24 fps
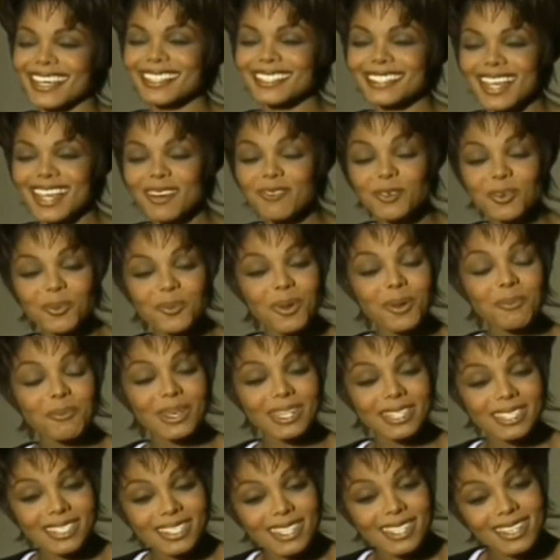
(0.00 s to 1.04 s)
Because I know
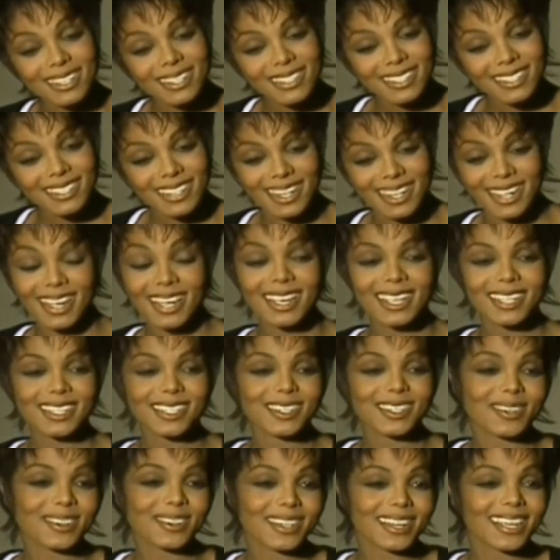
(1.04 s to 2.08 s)
my cheeks
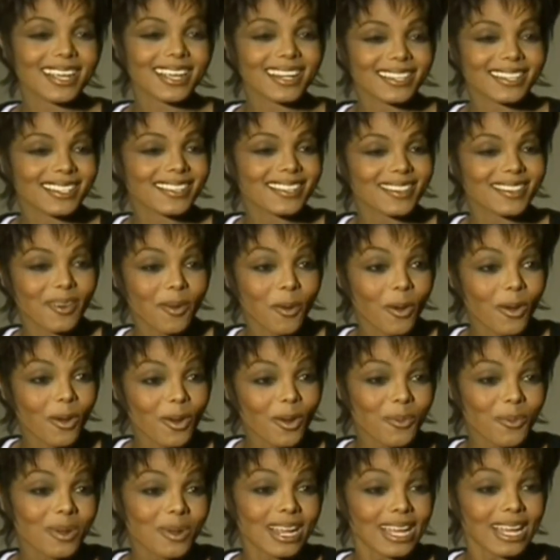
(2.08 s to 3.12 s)
start to get sore,
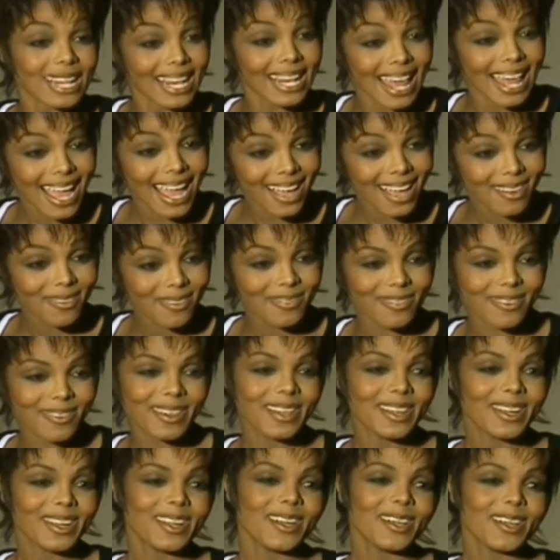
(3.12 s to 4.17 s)
or when I laugh
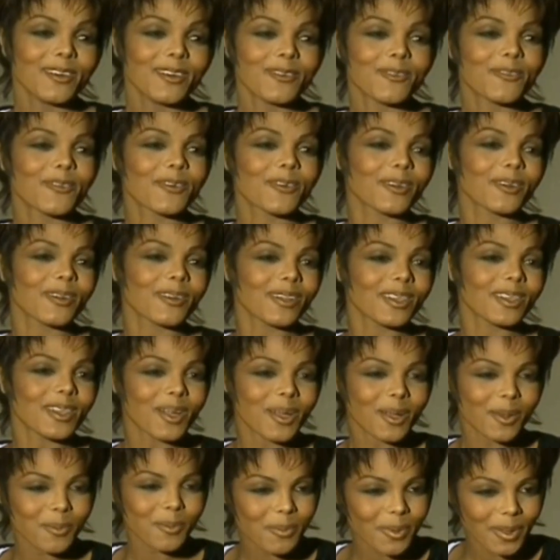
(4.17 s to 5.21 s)
for a
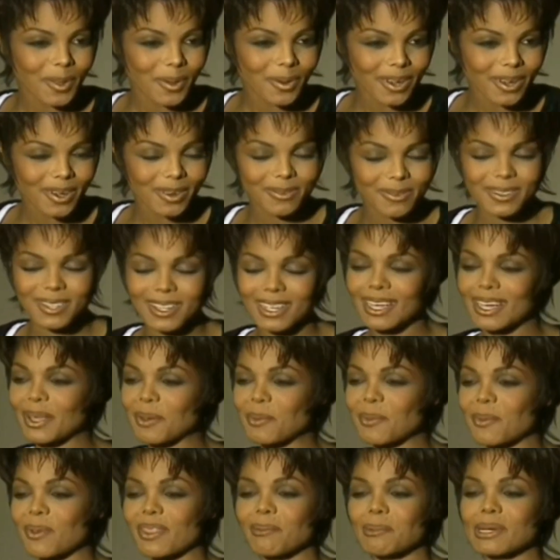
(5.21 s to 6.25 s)
long period of
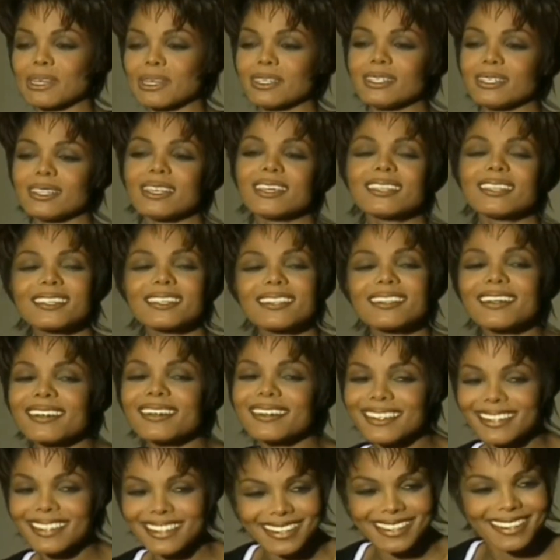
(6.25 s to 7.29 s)
time, and my cheeks start
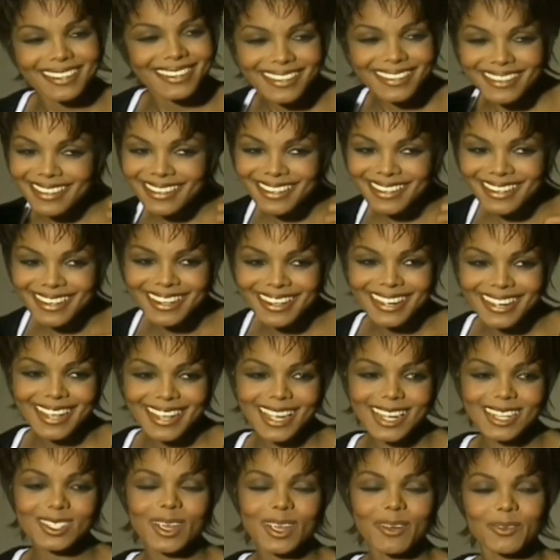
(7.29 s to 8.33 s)
to hurt,
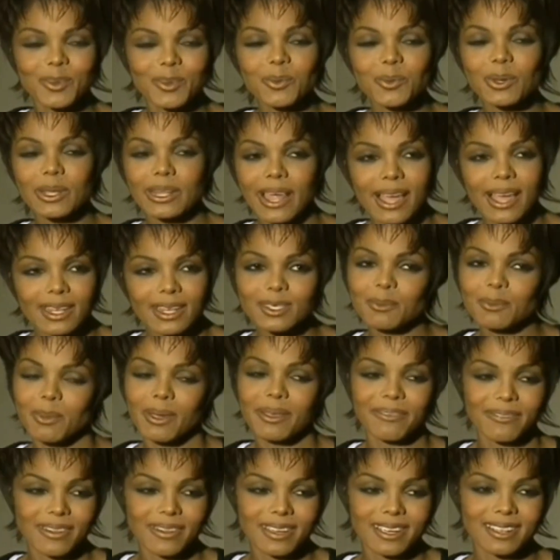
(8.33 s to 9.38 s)
and so I have to relax
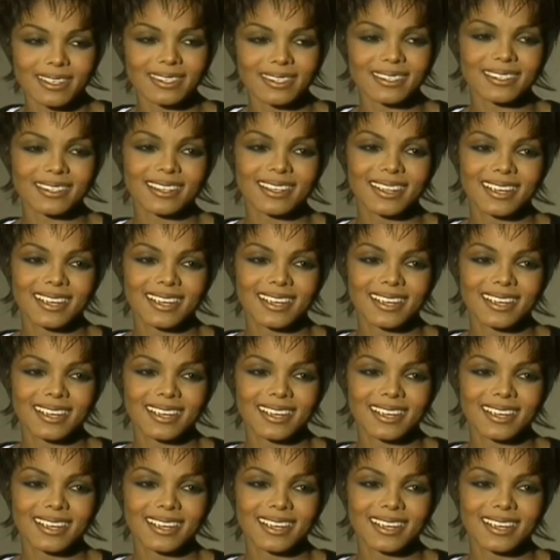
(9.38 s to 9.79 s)
my face.